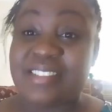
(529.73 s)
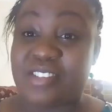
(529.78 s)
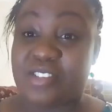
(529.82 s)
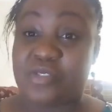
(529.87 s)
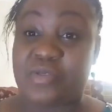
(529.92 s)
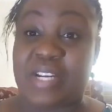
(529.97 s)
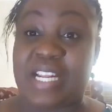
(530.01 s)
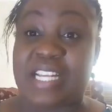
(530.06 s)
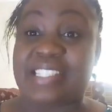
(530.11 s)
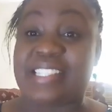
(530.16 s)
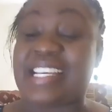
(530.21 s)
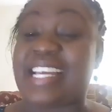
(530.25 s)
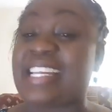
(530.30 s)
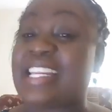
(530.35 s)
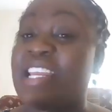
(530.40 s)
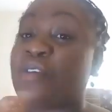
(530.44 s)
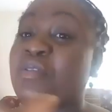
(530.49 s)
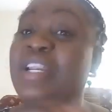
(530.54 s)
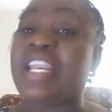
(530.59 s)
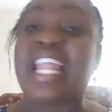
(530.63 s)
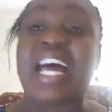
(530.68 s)
students, and
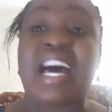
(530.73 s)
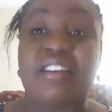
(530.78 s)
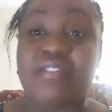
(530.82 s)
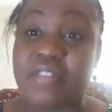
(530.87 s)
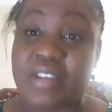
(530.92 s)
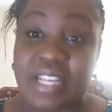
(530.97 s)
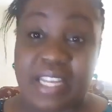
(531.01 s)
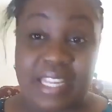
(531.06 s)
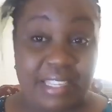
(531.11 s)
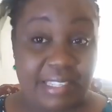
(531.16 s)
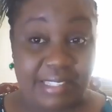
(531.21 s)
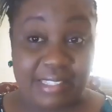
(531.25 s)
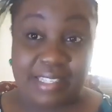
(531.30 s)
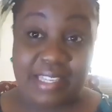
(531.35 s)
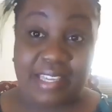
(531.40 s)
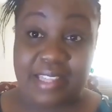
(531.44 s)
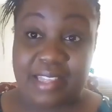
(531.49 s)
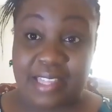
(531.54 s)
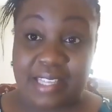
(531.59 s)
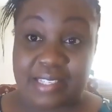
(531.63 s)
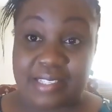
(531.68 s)
they will laugh when they
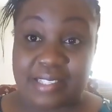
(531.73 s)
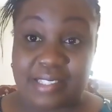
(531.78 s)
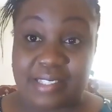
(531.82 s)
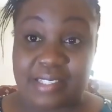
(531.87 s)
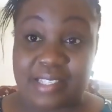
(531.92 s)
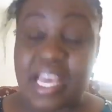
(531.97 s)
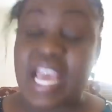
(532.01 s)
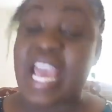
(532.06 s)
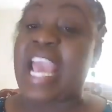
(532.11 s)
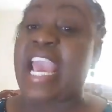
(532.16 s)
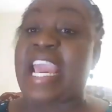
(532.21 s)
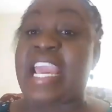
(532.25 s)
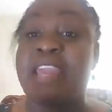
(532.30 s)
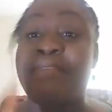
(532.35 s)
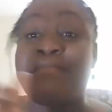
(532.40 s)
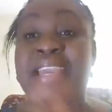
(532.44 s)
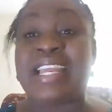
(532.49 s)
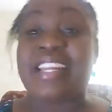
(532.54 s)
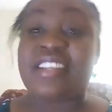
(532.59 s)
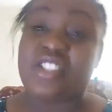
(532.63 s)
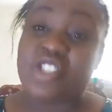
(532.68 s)
see this,
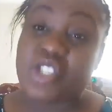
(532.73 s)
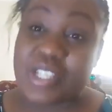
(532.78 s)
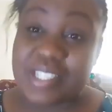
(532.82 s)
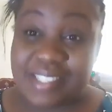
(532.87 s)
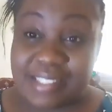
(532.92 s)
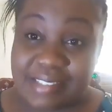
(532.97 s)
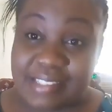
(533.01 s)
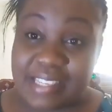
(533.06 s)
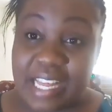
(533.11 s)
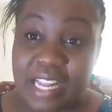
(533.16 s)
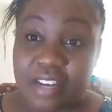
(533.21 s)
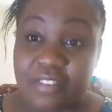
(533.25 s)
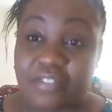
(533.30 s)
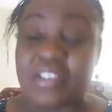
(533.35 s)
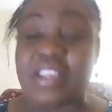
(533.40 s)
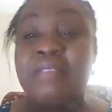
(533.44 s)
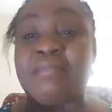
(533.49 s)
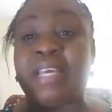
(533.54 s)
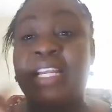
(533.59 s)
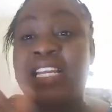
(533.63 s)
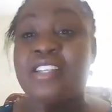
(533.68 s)
email it to yourself,
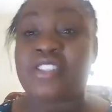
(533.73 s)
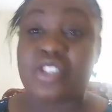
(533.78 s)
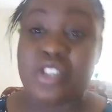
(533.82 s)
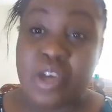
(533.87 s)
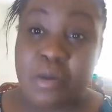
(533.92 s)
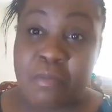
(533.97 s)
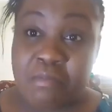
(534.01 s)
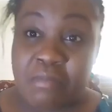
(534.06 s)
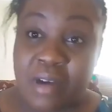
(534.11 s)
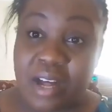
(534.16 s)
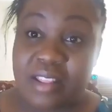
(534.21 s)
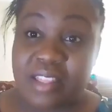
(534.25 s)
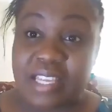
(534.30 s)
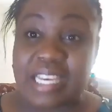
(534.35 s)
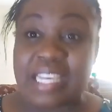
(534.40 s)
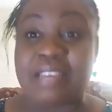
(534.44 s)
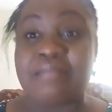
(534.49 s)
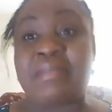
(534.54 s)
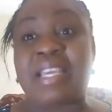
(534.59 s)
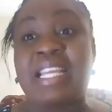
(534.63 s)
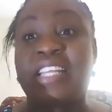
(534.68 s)
email it to your mother,
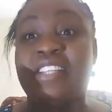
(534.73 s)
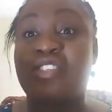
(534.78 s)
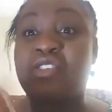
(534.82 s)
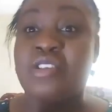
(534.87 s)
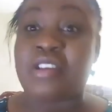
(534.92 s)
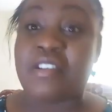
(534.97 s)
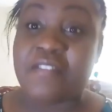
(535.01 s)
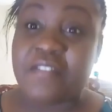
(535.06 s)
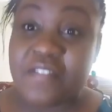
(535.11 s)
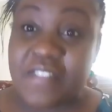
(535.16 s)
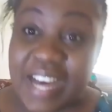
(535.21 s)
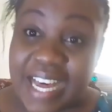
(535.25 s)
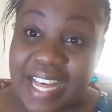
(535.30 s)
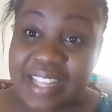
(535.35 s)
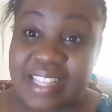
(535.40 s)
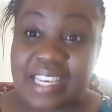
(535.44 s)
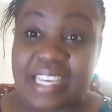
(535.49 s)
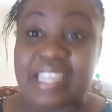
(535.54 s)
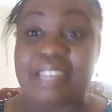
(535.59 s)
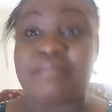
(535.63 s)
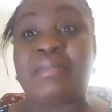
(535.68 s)
email it to your
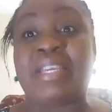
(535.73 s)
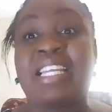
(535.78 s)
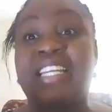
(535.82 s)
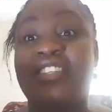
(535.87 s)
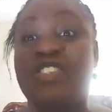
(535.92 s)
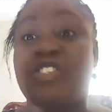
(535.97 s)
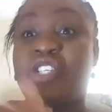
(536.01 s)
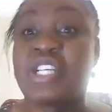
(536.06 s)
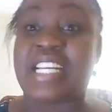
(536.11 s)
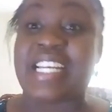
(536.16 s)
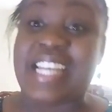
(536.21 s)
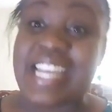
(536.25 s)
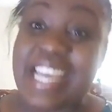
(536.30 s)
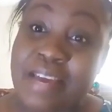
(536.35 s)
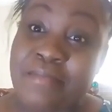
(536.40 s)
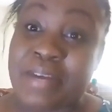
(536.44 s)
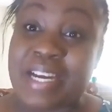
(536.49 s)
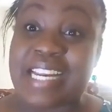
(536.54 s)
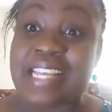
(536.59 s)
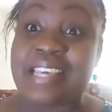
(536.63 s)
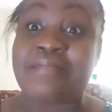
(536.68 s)
father, email it to your
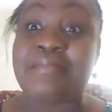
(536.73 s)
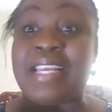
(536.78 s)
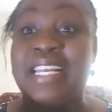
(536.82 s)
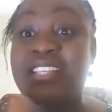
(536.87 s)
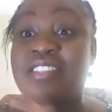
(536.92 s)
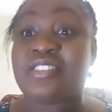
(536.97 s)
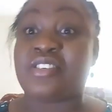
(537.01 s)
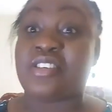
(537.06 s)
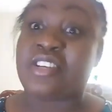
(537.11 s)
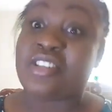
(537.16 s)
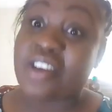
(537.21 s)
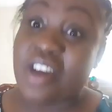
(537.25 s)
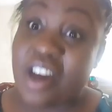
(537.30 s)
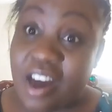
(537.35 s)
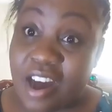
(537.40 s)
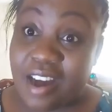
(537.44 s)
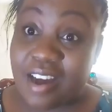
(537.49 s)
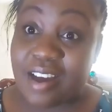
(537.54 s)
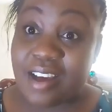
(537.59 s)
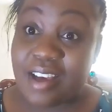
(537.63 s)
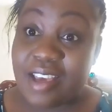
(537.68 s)
neighbor, and email it to your
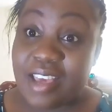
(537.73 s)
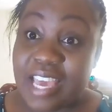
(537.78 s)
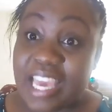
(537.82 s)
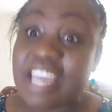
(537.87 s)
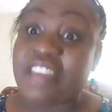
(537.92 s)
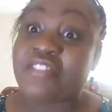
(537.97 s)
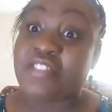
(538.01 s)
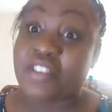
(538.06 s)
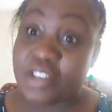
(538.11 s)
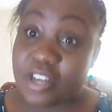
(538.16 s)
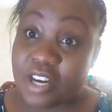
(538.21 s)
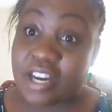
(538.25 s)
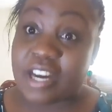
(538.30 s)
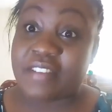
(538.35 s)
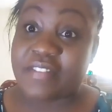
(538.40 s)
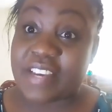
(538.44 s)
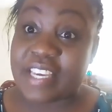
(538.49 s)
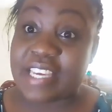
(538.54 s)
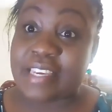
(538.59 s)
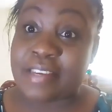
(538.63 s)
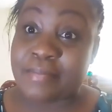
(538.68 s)
dog if your dog
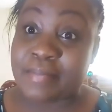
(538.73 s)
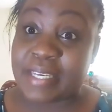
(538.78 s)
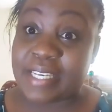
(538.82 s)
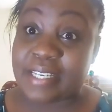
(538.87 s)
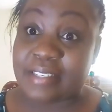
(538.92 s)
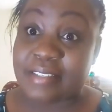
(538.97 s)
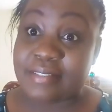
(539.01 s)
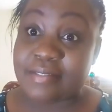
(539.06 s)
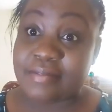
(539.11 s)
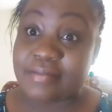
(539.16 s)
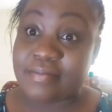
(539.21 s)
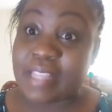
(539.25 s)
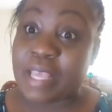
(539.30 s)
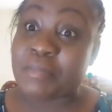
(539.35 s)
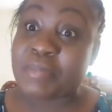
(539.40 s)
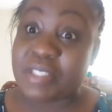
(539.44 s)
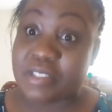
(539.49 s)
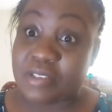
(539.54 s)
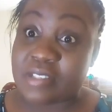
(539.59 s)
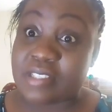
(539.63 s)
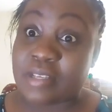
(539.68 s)
have an email.
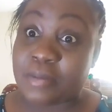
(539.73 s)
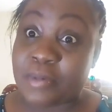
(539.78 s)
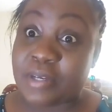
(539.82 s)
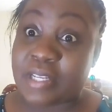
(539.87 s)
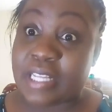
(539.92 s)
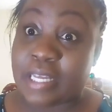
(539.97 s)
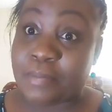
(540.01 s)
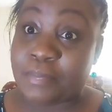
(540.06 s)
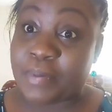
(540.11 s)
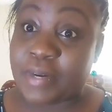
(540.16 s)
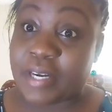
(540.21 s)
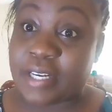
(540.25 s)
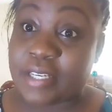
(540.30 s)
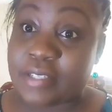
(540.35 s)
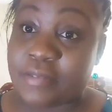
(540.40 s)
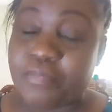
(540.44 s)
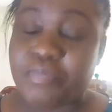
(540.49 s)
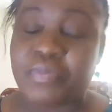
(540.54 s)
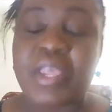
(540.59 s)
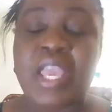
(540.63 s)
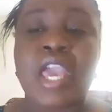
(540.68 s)
I'm serious about that part.
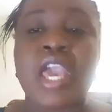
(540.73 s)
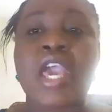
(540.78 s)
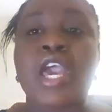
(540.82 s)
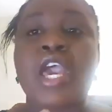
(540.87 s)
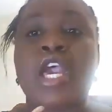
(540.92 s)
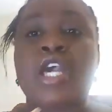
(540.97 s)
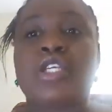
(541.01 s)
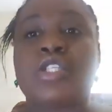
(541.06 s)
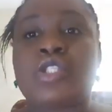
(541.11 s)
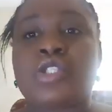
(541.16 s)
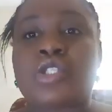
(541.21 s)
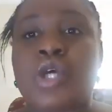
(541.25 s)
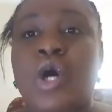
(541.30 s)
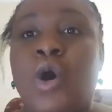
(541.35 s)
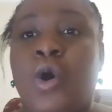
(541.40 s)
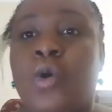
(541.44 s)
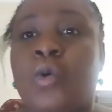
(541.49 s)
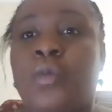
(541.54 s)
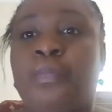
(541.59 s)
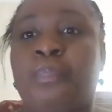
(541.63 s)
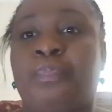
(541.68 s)

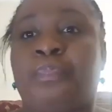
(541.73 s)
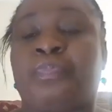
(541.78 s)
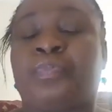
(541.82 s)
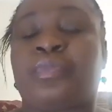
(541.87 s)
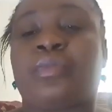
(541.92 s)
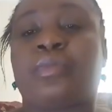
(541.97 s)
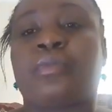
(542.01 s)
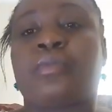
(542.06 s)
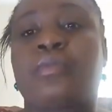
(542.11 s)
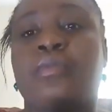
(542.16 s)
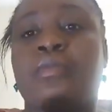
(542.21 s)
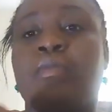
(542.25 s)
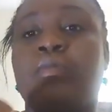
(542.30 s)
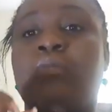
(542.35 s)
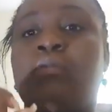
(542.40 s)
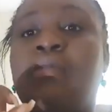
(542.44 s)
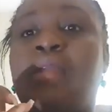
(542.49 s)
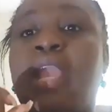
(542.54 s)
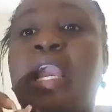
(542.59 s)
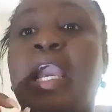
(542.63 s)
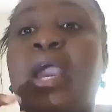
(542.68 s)
So
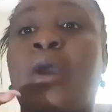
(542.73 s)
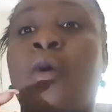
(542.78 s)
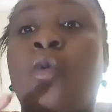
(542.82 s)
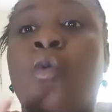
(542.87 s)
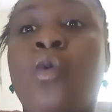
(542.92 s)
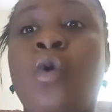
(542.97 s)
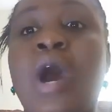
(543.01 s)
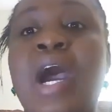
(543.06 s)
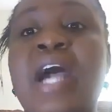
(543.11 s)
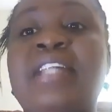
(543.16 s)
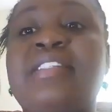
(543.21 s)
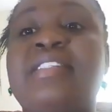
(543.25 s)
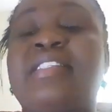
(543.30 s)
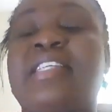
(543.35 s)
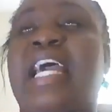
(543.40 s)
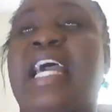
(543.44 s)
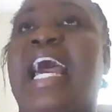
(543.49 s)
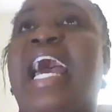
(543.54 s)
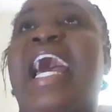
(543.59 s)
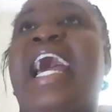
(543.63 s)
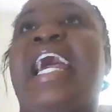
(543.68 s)
once
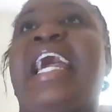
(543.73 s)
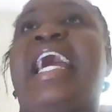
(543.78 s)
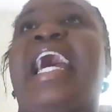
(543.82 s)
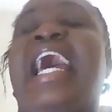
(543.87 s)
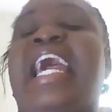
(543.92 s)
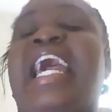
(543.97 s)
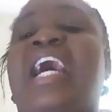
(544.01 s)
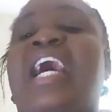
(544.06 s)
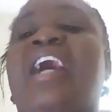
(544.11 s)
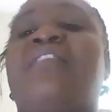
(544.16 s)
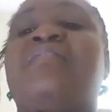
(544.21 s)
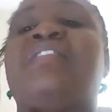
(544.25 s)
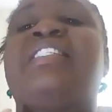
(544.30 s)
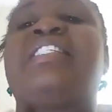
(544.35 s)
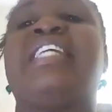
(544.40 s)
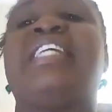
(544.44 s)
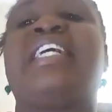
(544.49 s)
I have